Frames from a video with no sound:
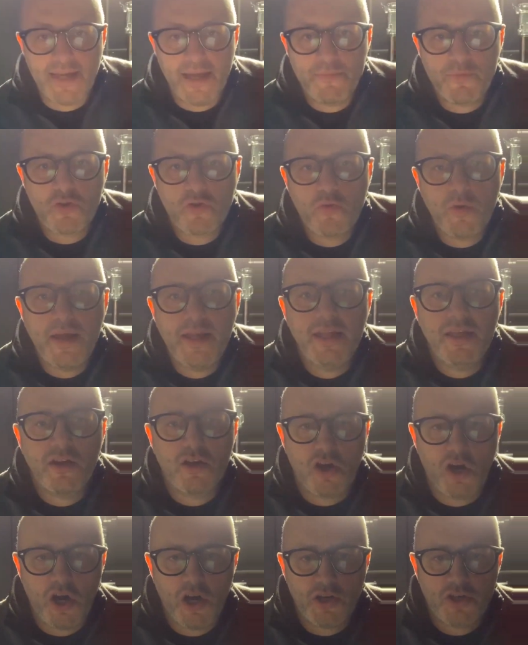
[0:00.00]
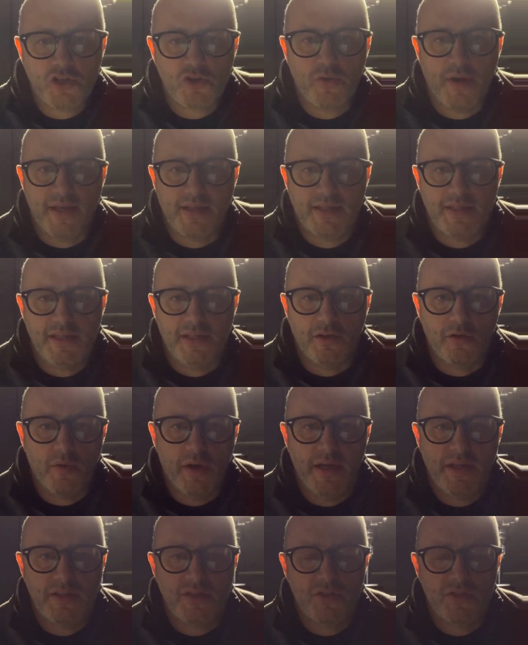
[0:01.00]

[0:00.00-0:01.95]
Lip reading: I'm creating contrast here, right?